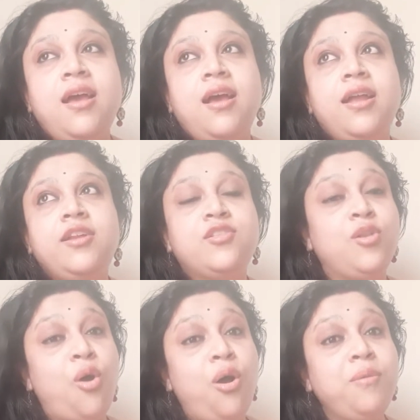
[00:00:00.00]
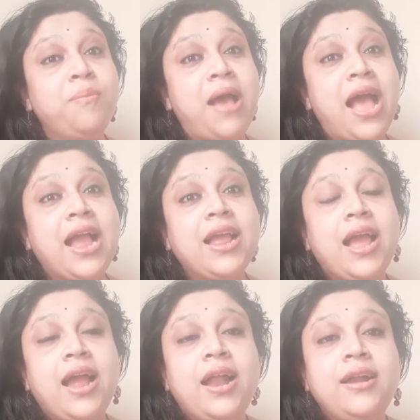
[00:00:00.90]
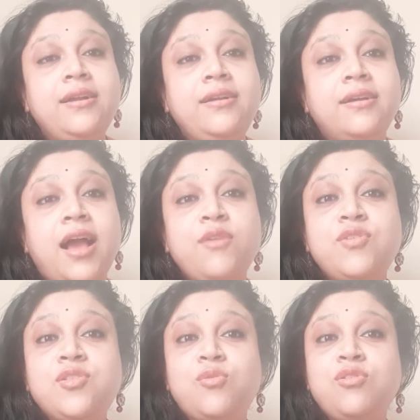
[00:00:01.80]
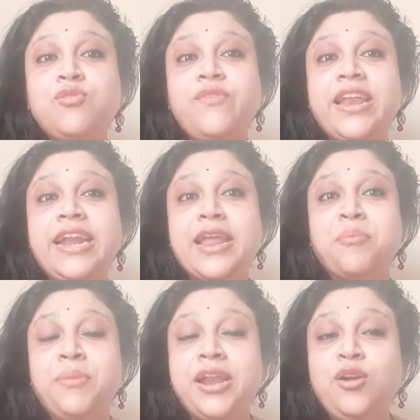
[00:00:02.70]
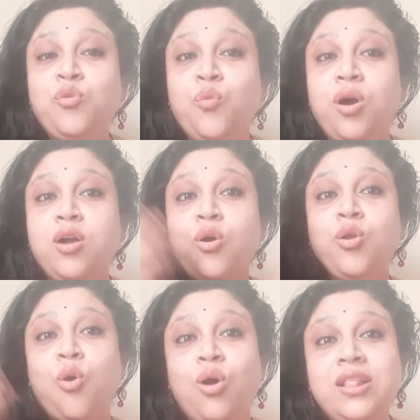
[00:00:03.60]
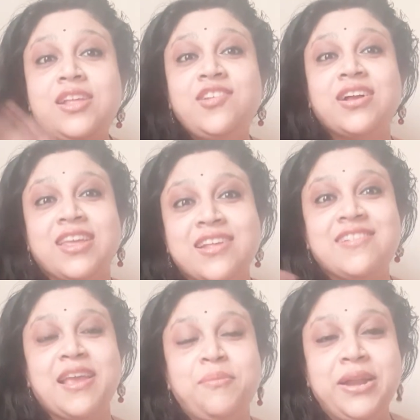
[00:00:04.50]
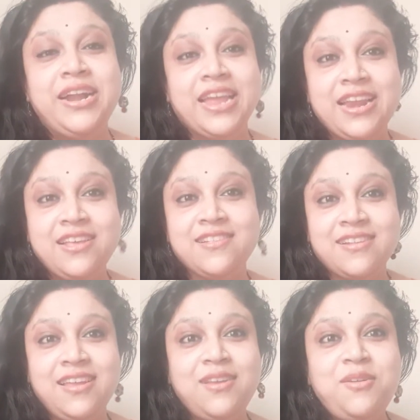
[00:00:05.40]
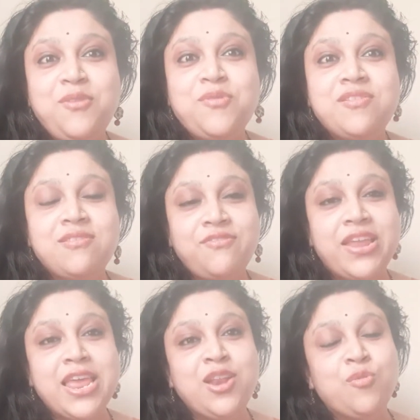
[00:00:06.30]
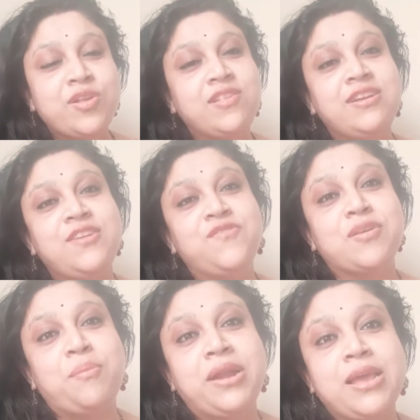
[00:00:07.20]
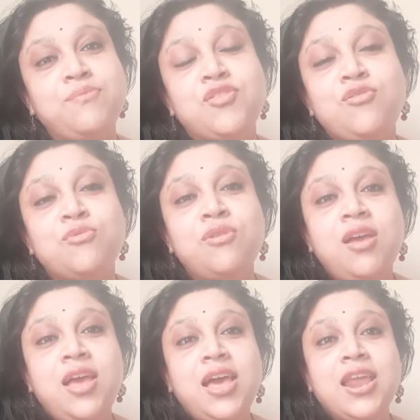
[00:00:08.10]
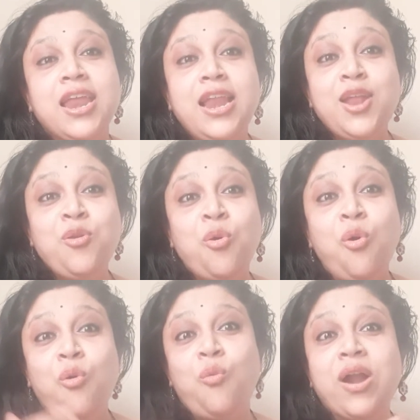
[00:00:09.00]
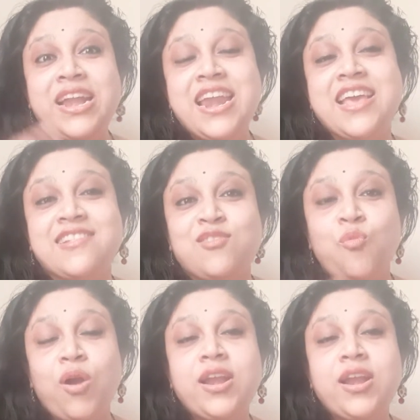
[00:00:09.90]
It's long back, and I was also very tempted to work on all the chakras simultaneously. And it was very inquisitive sometimes to really know what next.